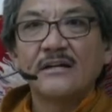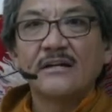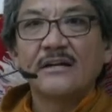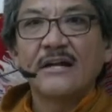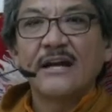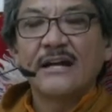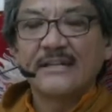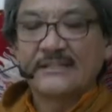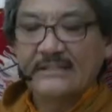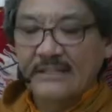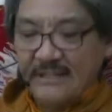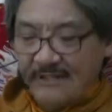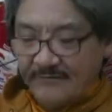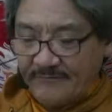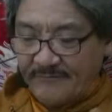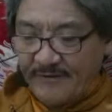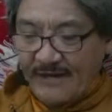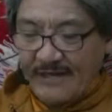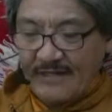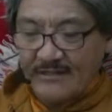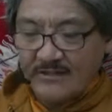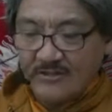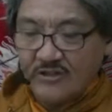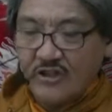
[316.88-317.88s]
And they,
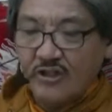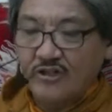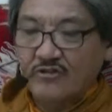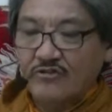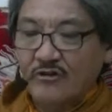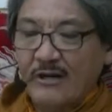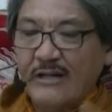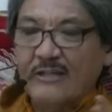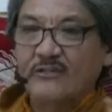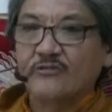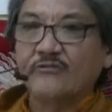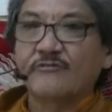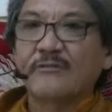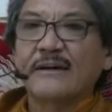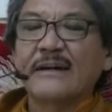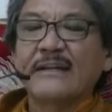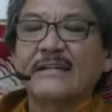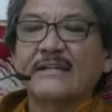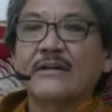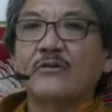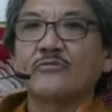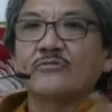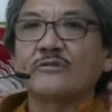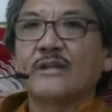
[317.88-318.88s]
find, they try to find
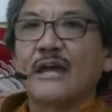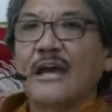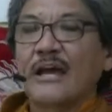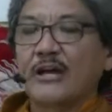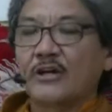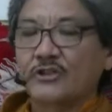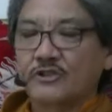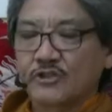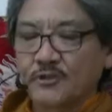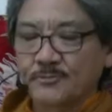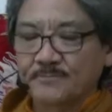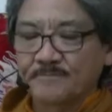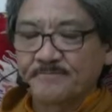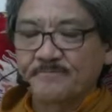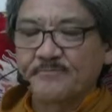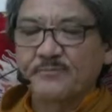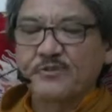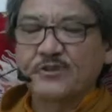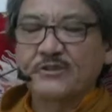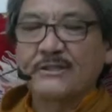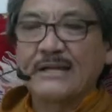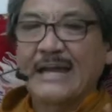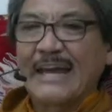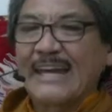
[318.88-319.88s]
out the atoms,
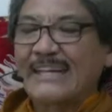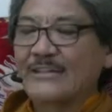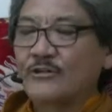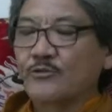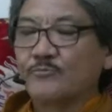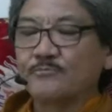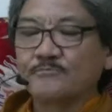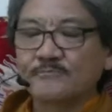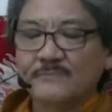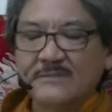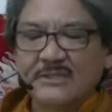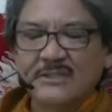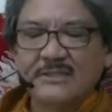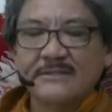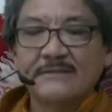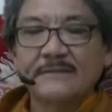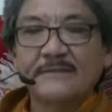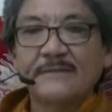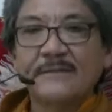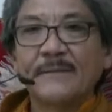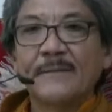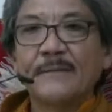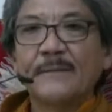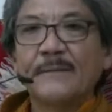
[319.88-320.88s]
atoms.
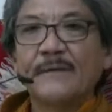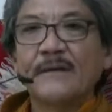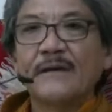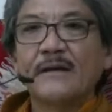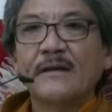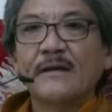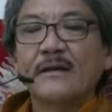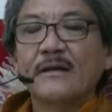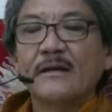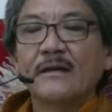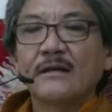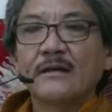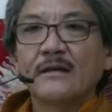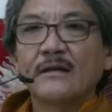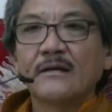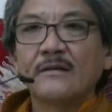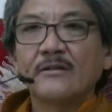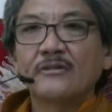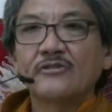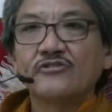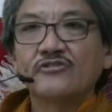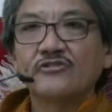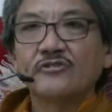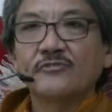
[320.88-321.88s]

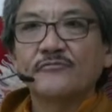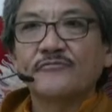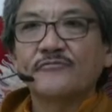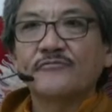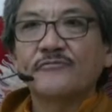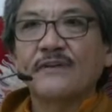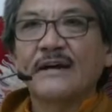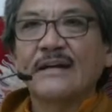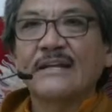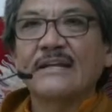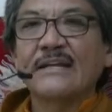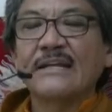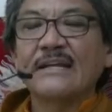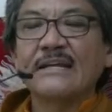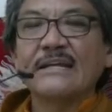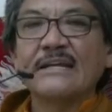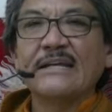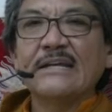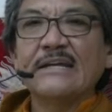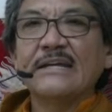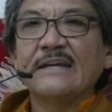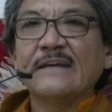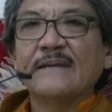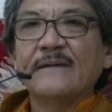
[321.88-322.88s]
So finally,
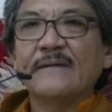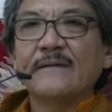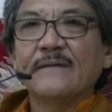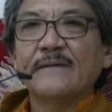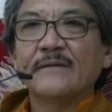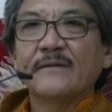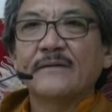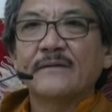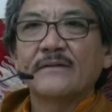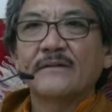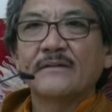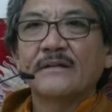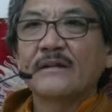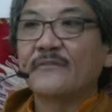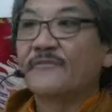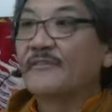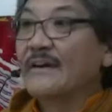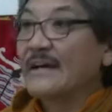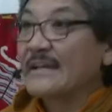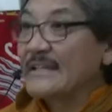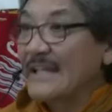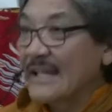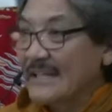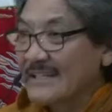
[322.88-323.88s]
they
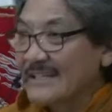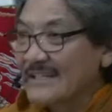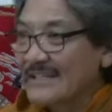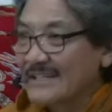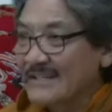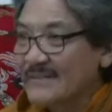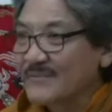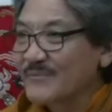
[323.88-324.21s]
find nothing.